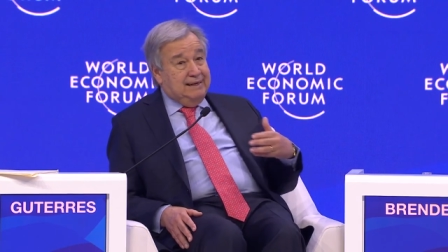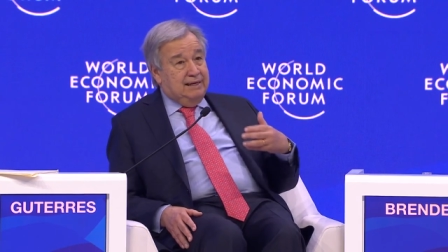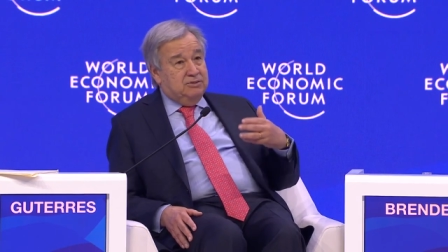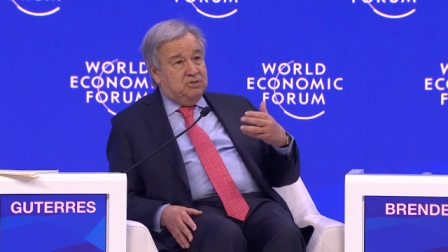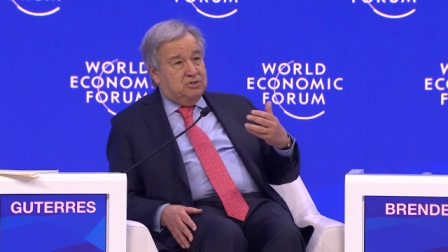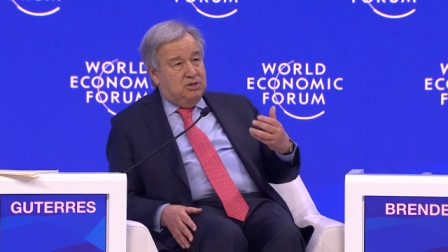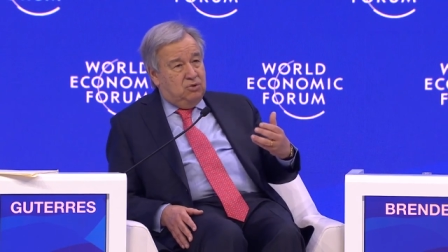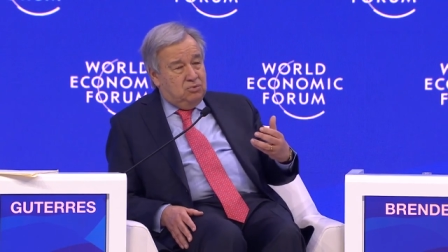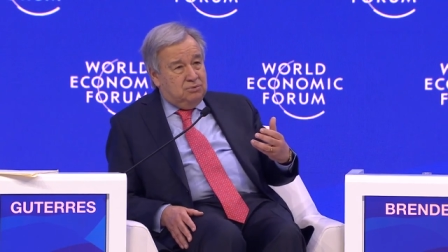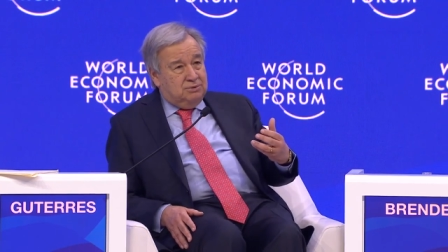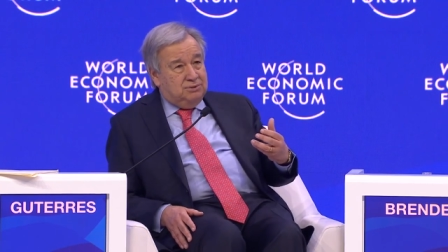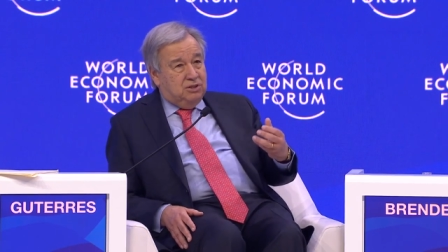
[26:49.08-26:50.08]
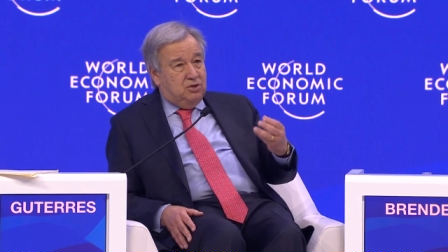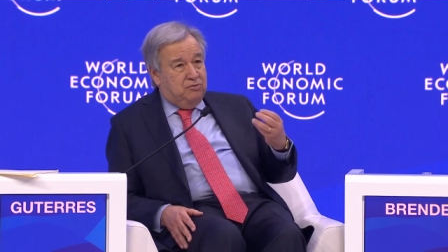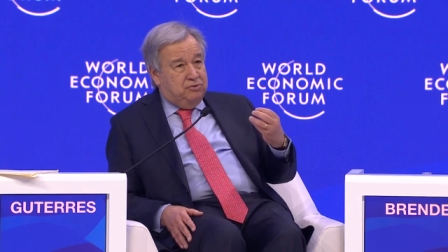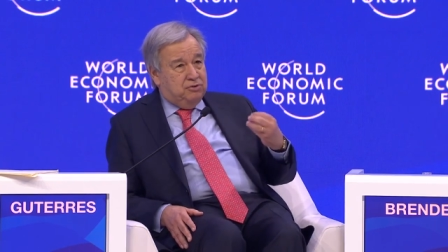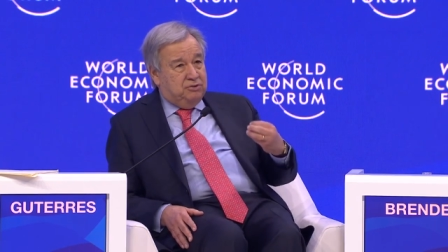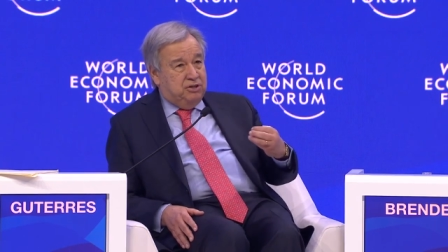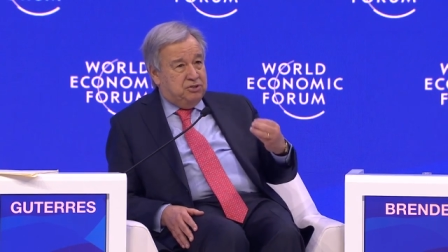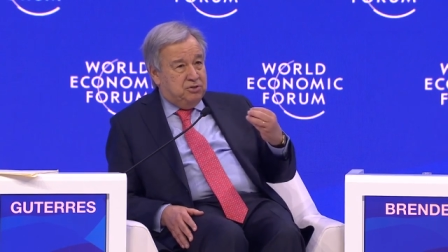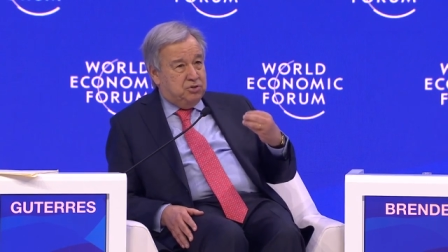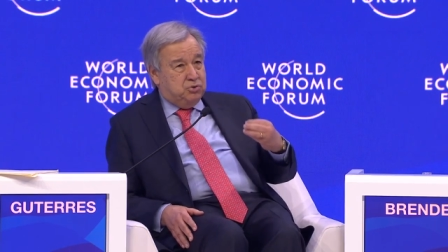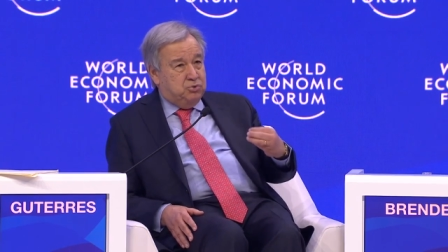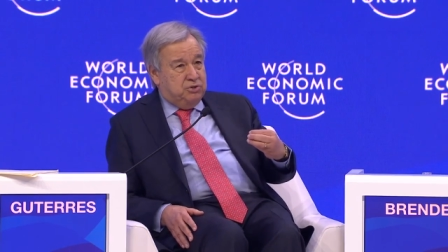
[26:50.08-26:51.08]
And so the
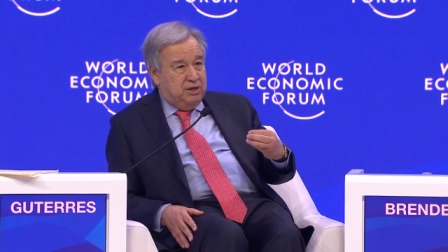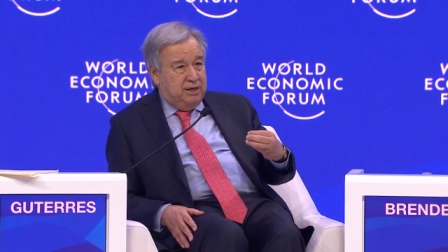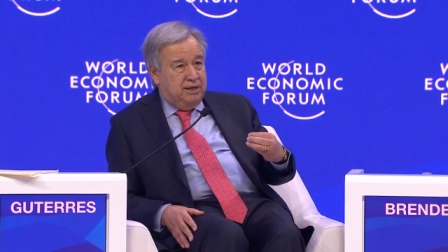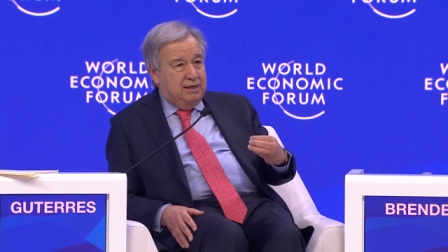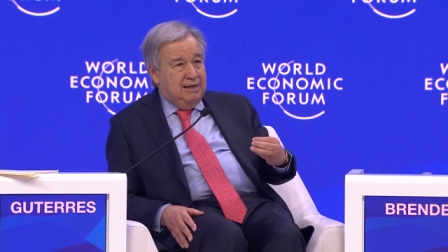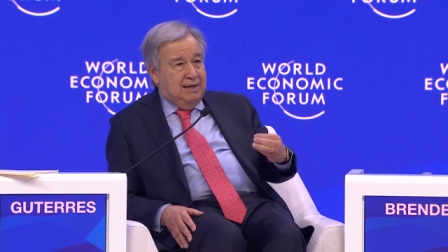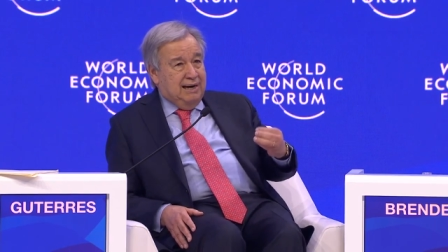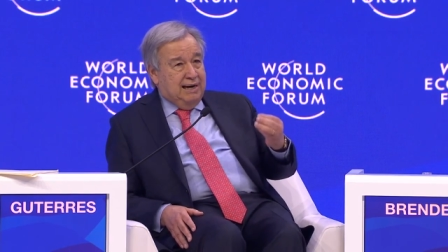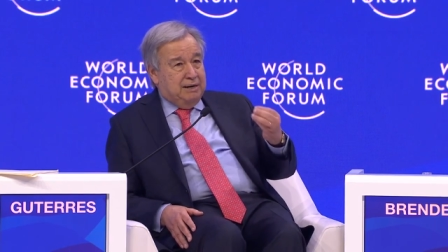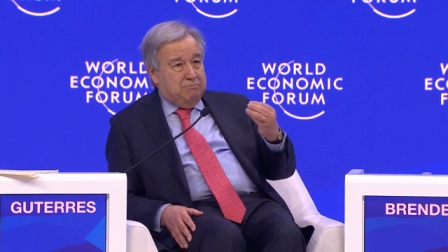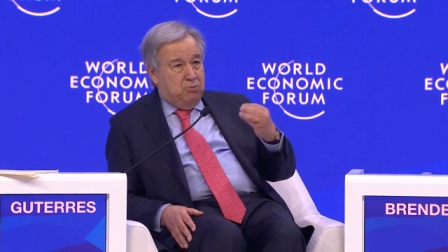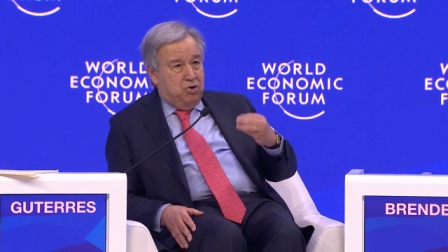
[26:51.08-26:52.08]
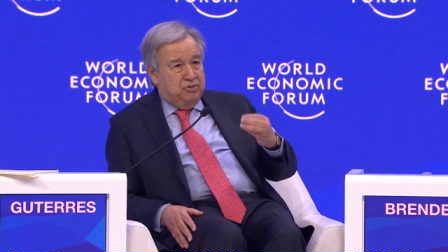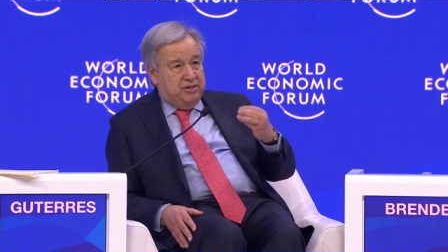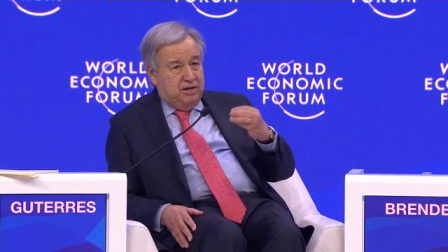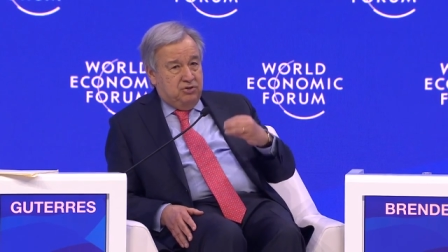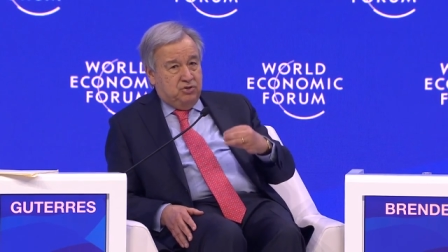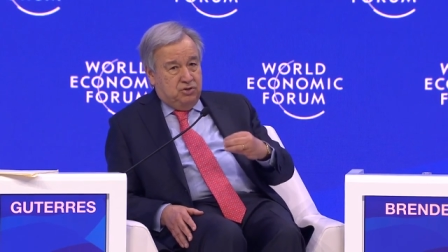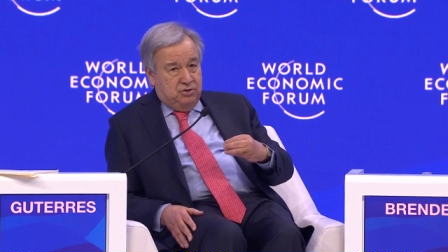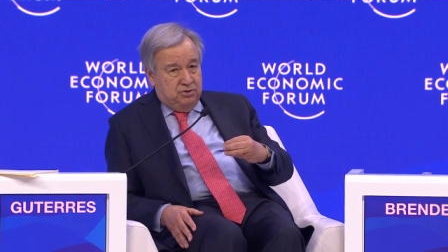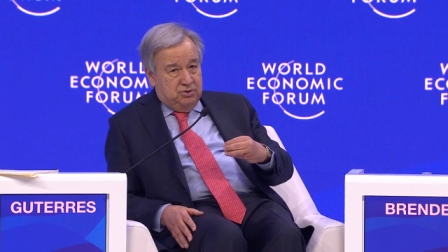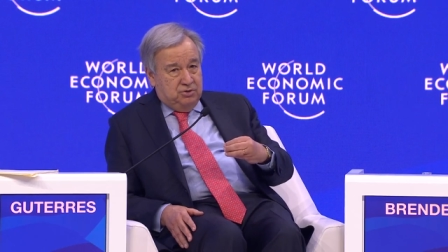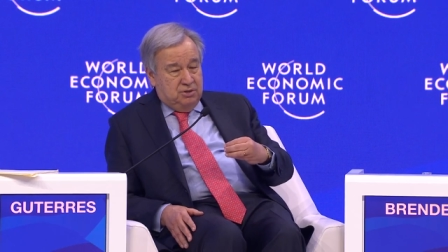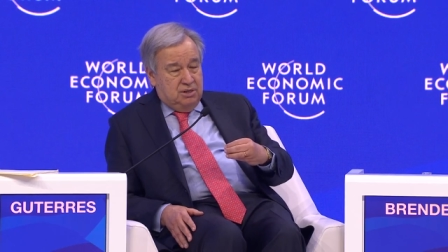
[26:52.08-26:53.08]
confrontations today are more
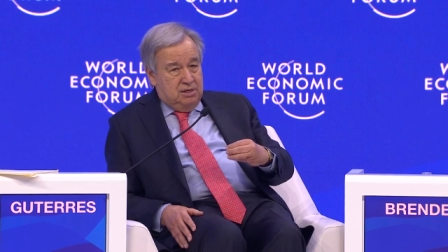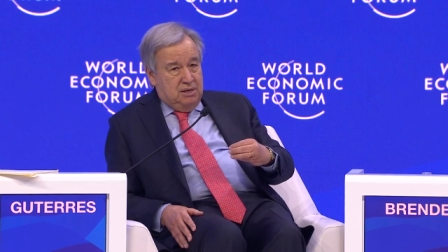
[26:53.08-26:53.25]
dangerous